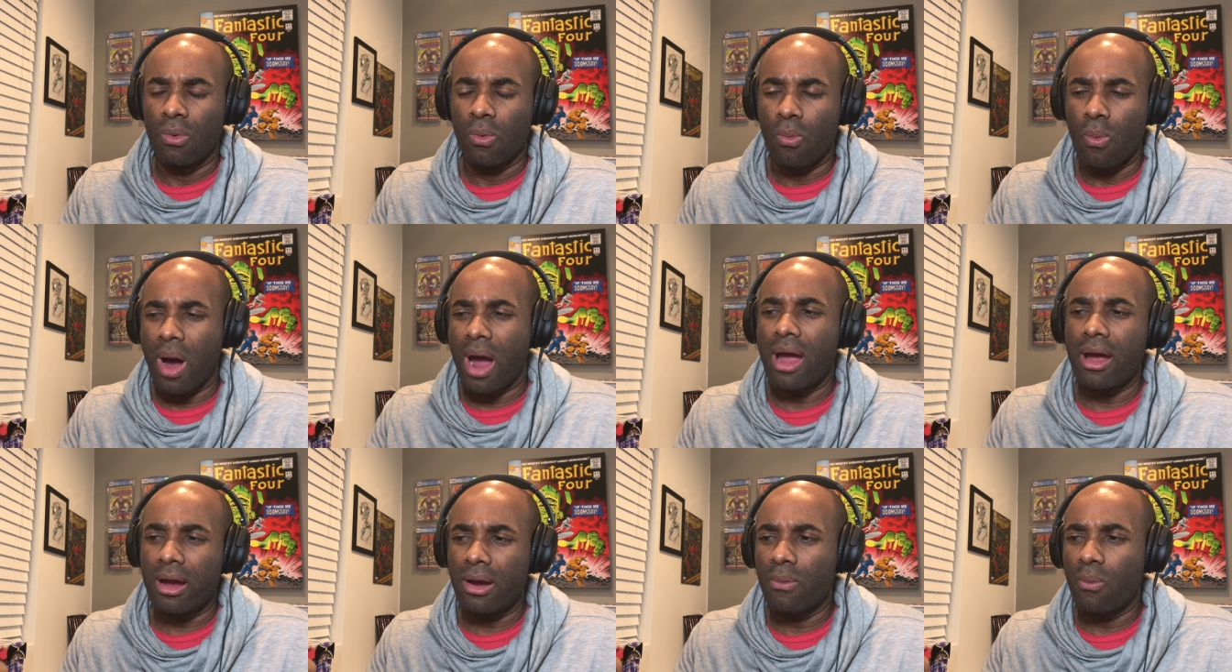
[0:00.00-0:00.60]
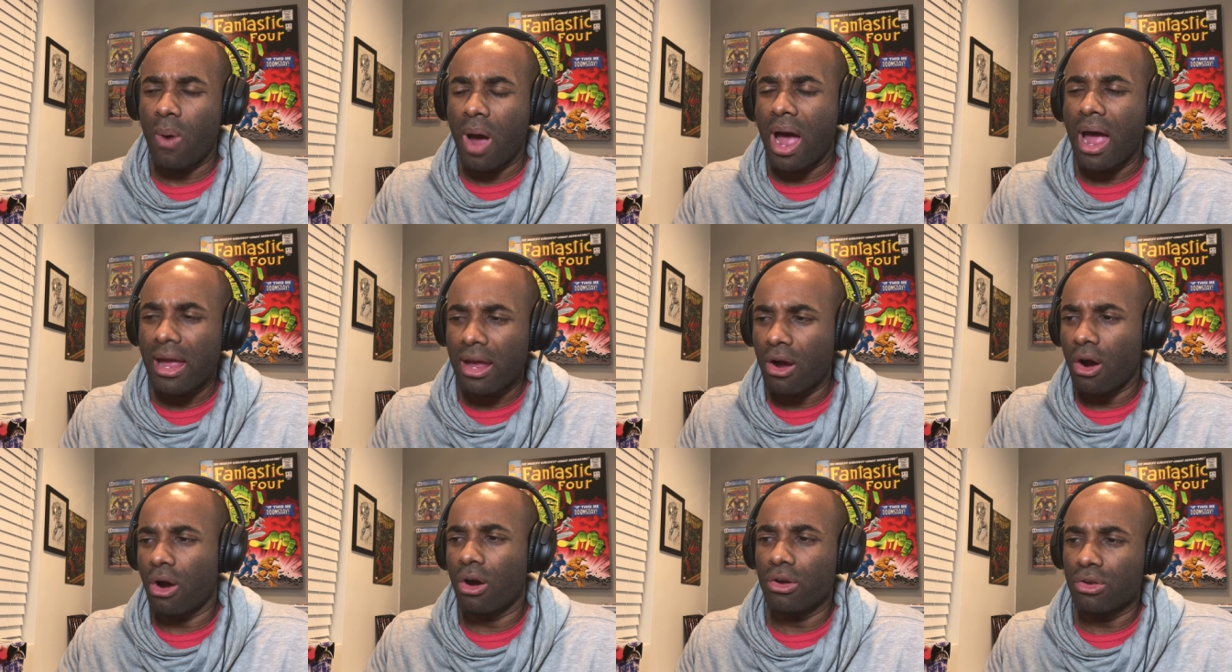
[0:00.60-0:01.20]
Why are
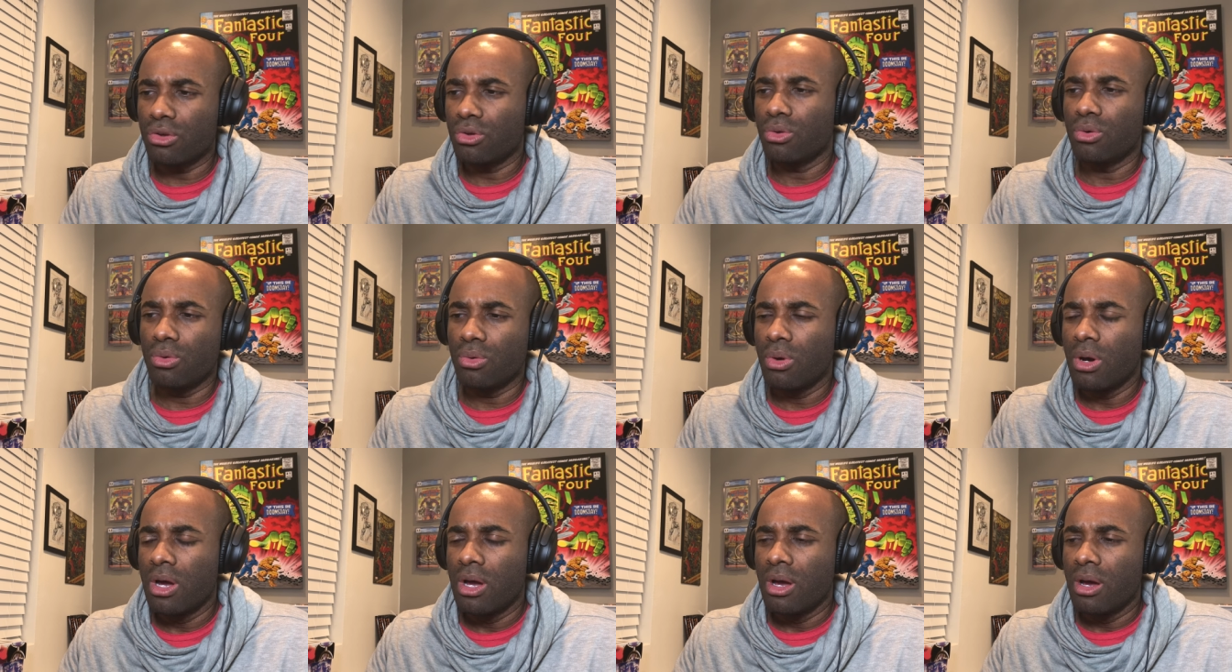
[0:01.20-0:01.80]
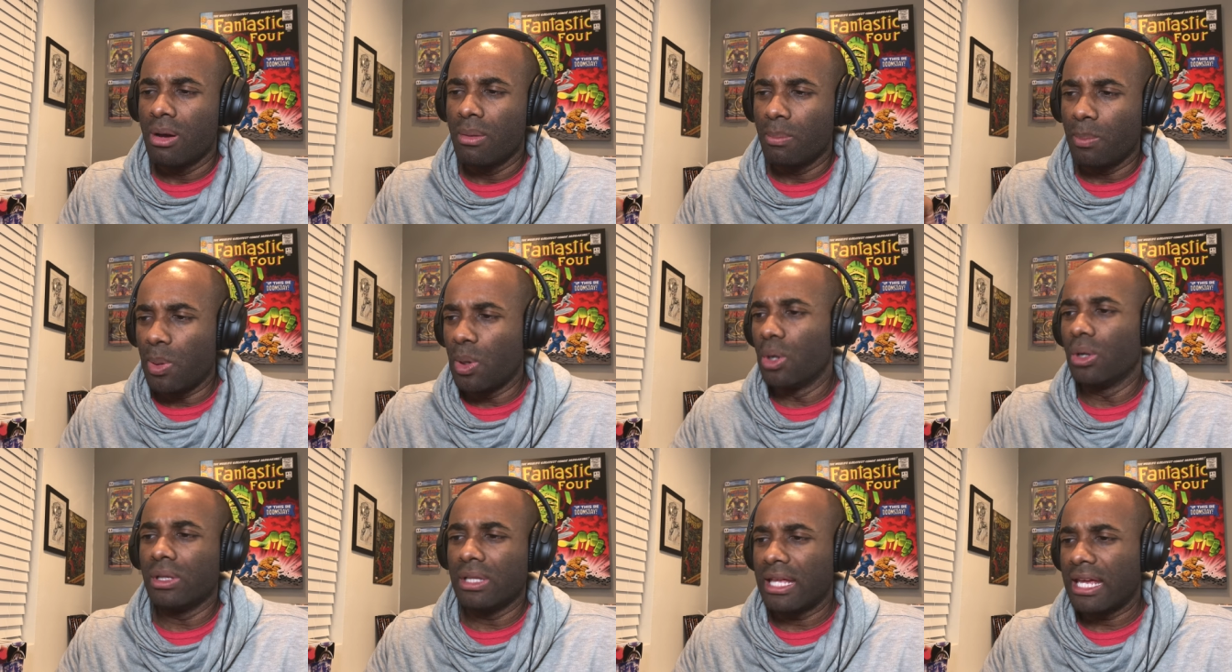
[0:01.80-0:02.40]
why are you
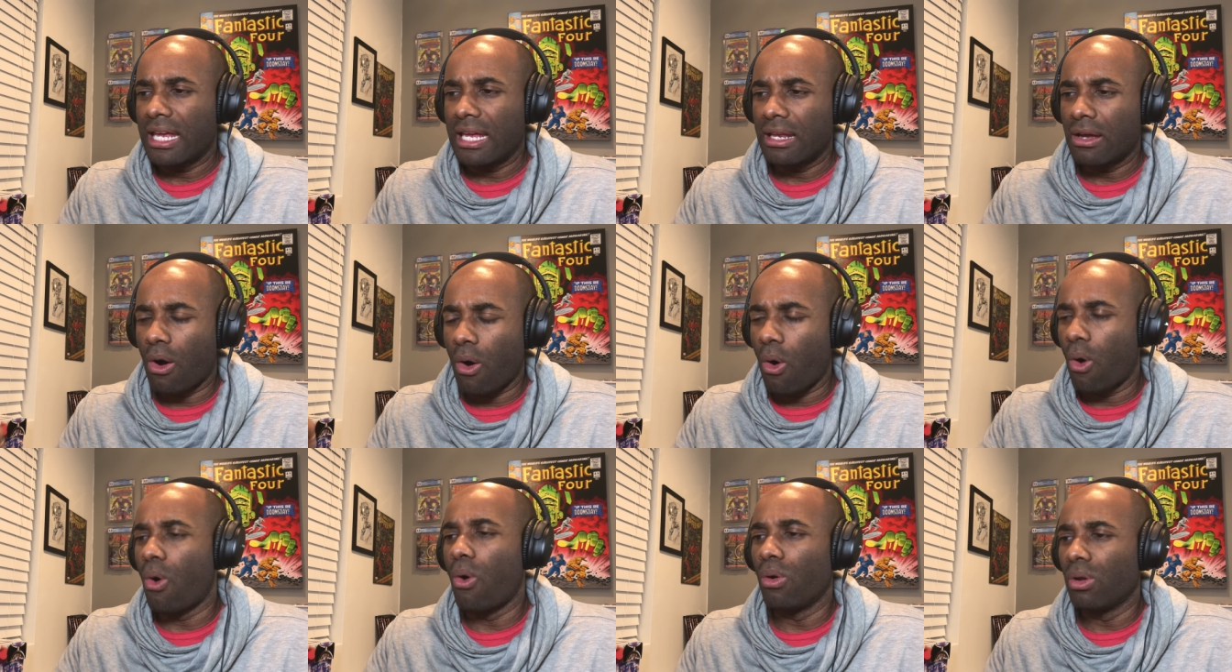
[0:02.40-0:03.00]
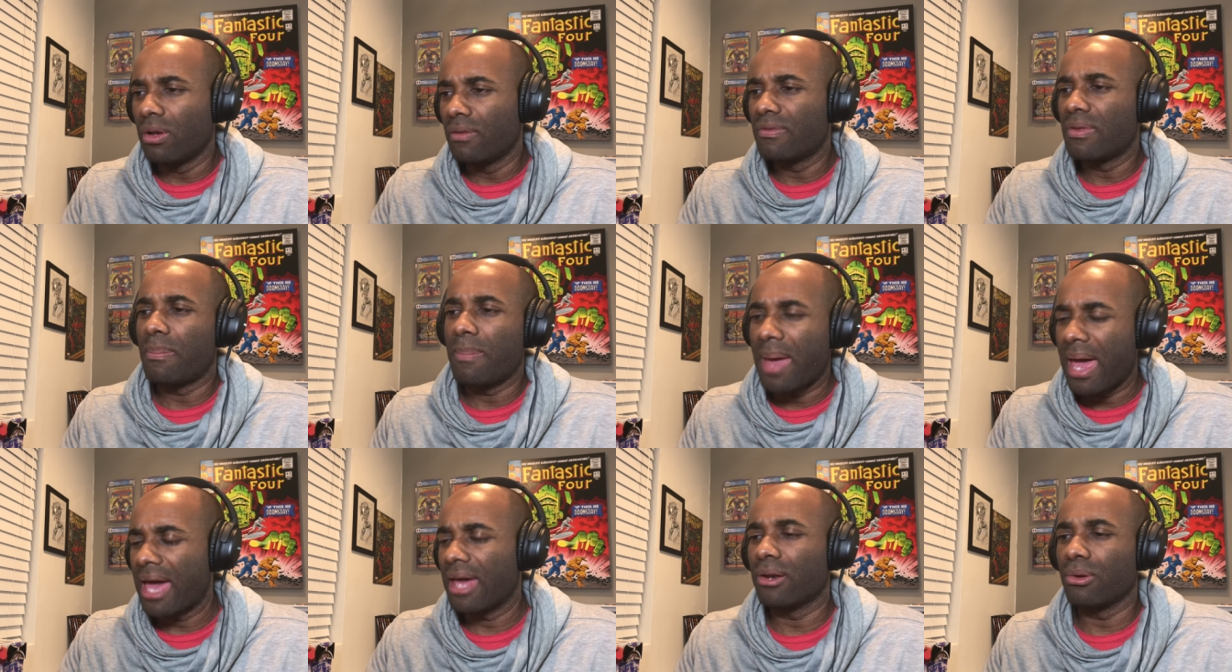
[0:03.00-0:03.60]
pulling all of the
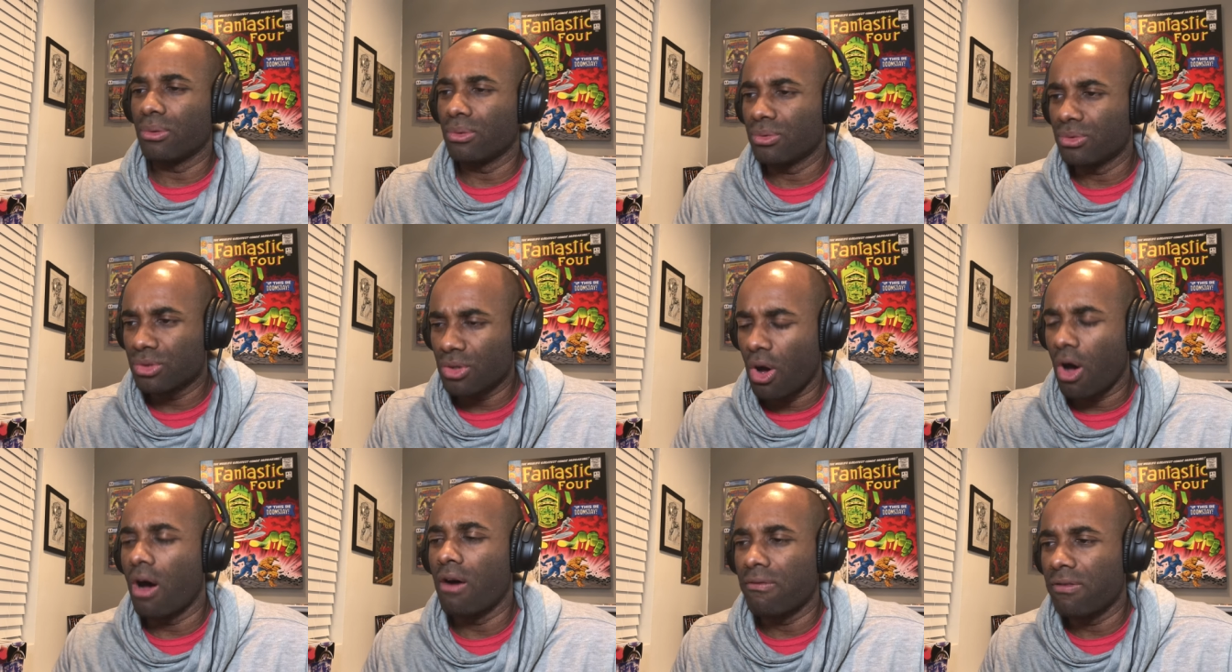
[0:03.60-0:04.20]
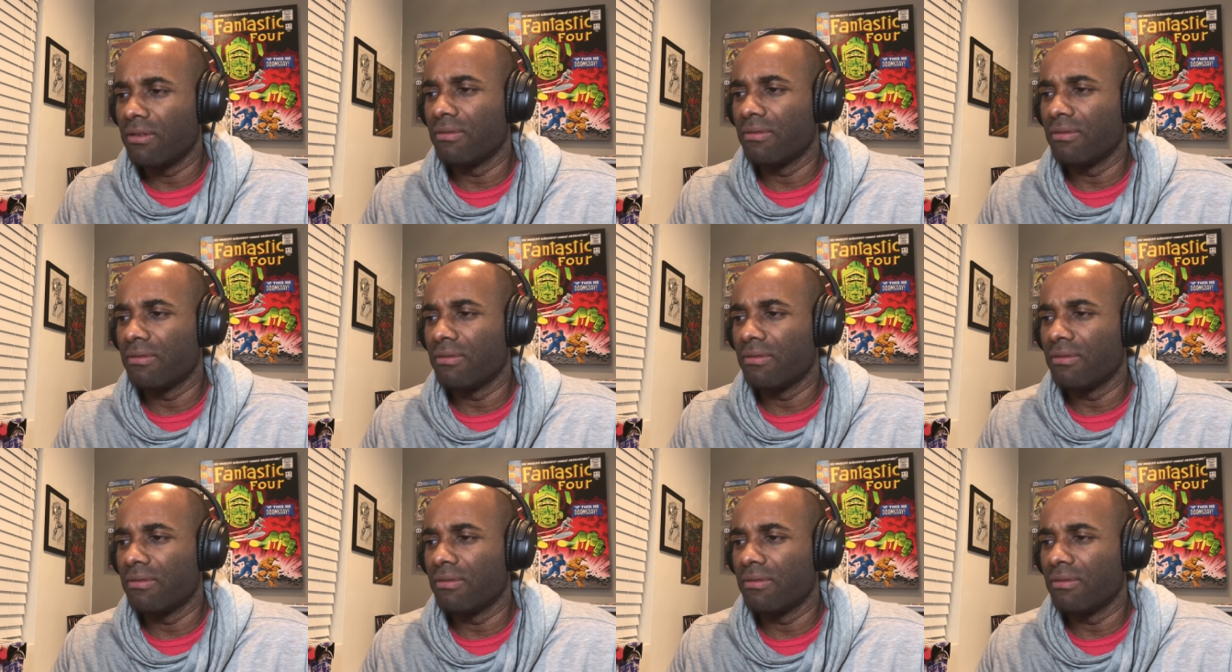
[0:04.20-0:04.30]
petals off